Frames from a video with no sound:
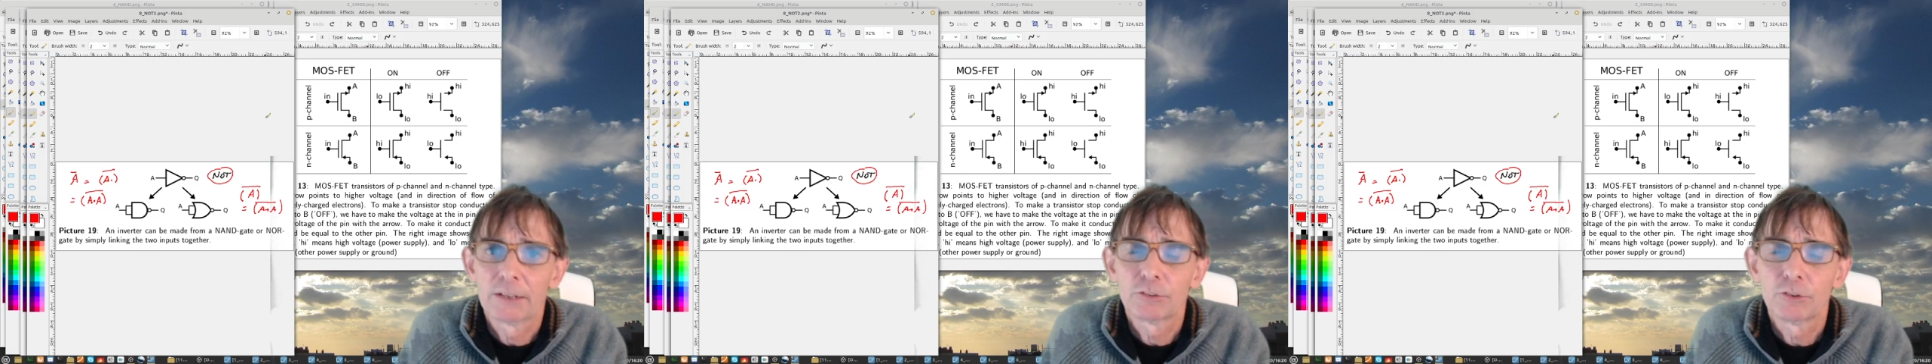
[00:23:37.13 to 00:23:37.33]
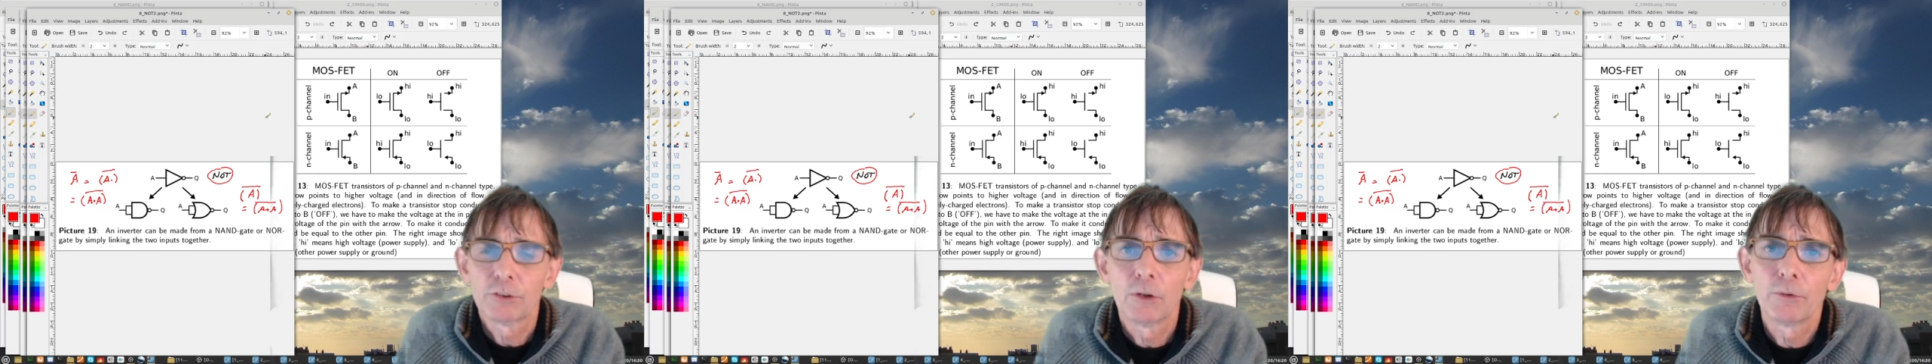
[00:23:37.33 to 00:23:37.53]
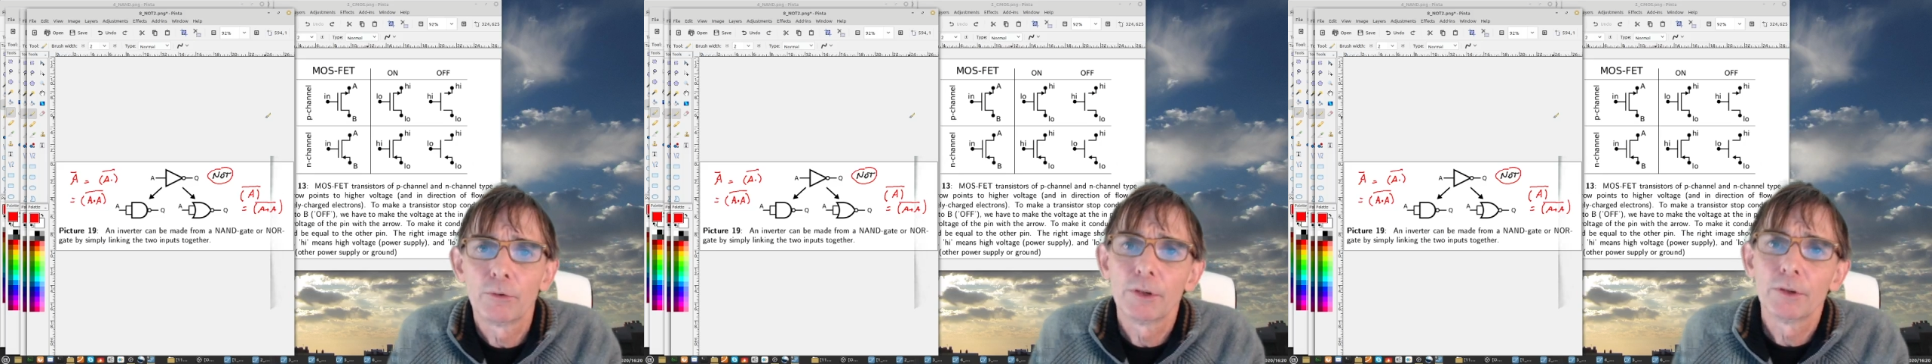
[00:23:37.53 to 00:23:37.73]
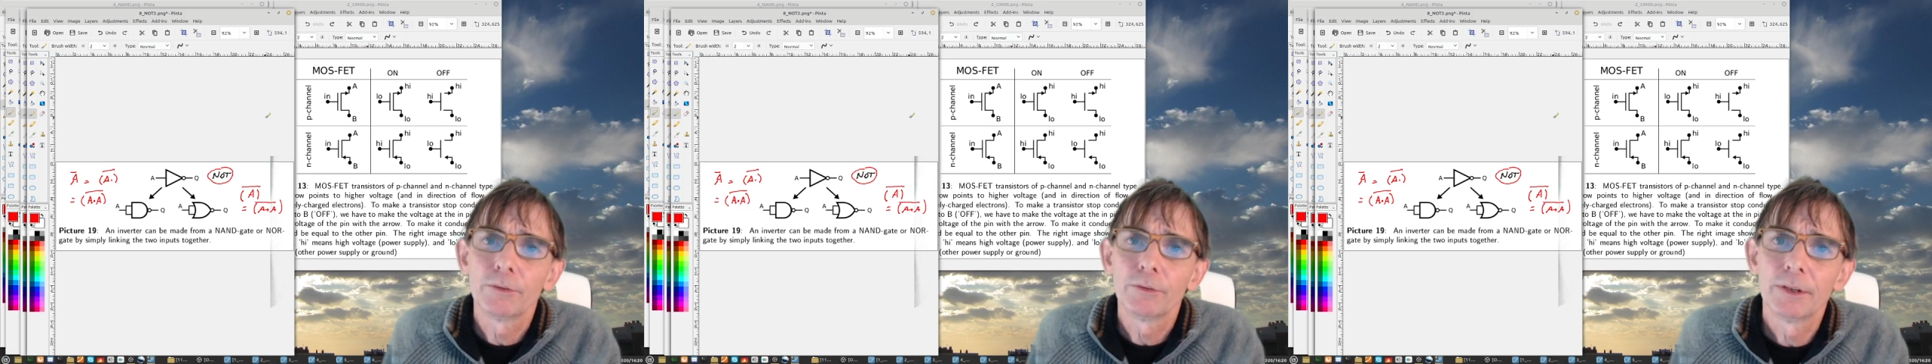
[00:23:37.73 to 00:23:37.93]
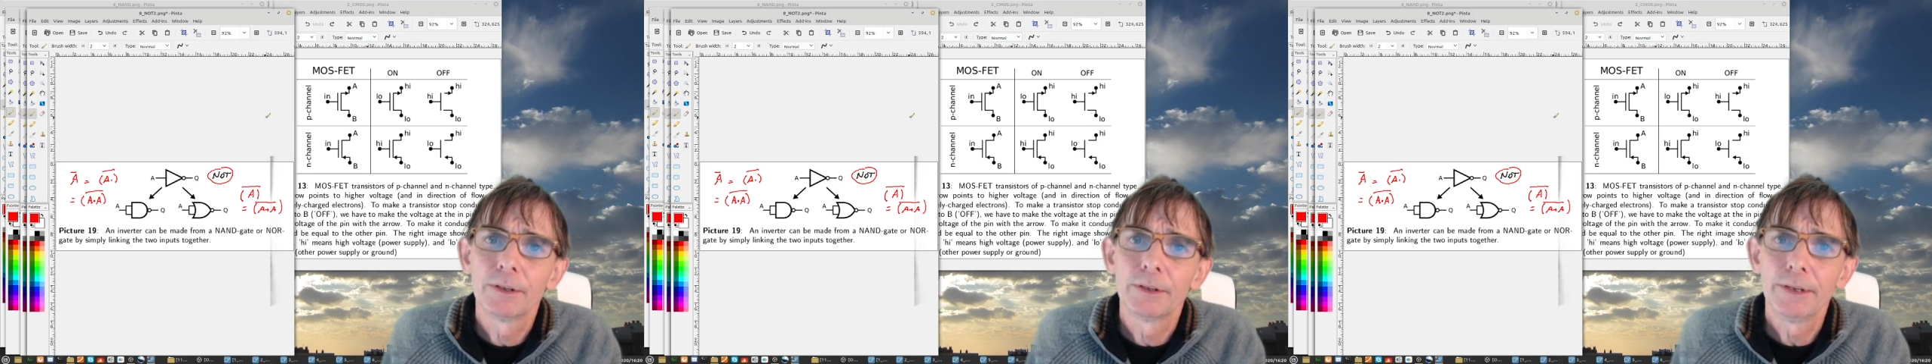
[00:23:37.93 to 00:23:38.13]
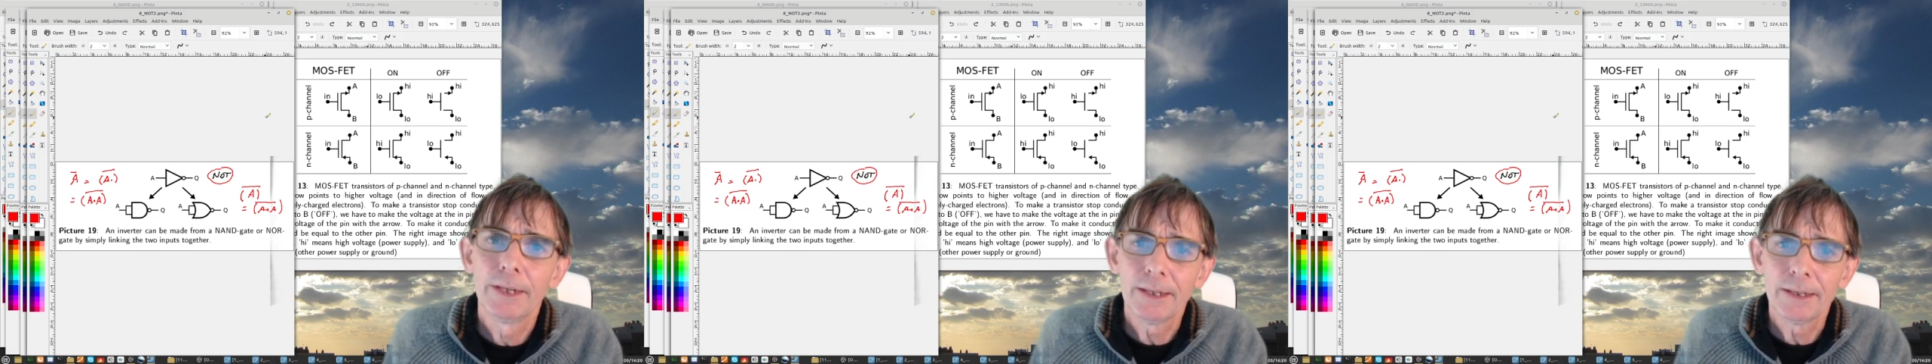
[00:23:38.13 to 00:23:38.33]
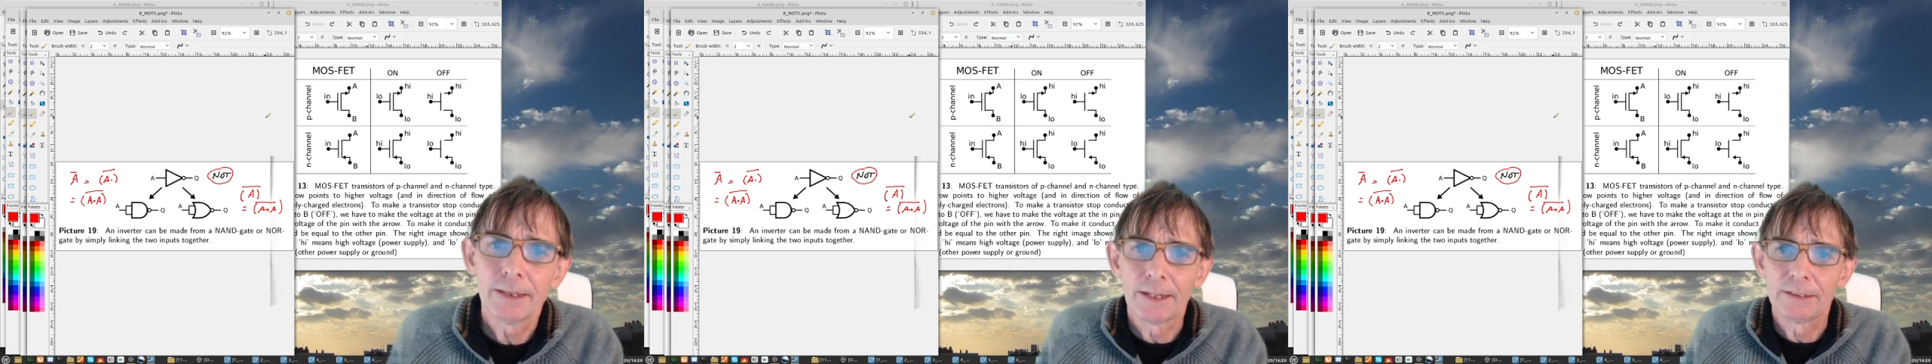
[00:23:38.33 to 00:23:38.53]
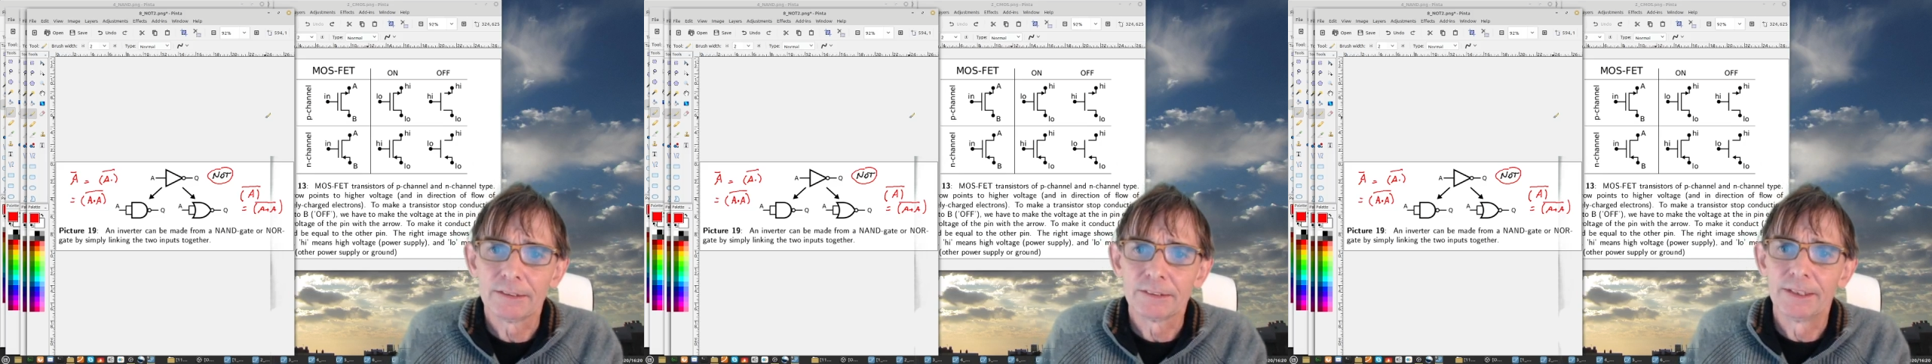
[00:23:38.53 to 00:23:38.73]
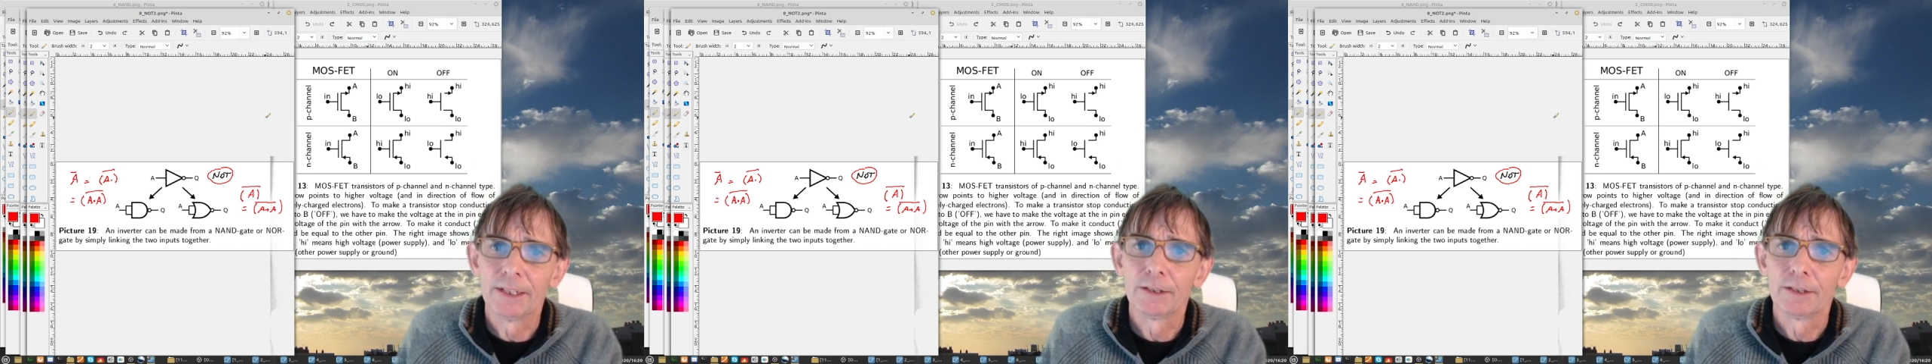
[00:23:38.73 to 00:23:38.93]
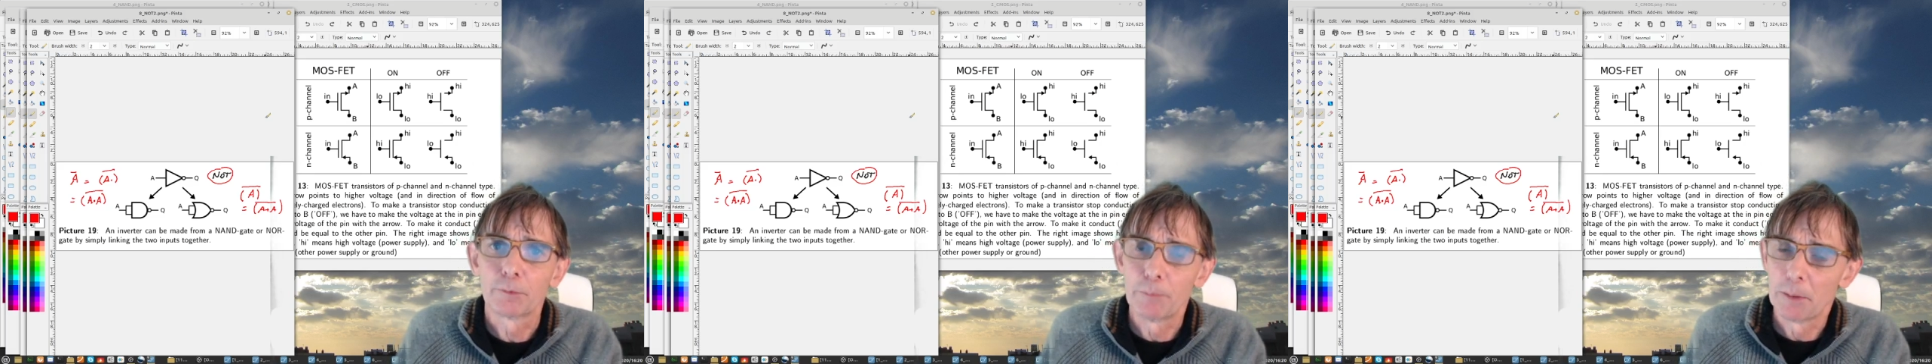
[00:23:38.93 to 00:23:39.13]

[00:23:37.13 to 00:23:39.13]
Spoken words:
actually only on the NAND gates then,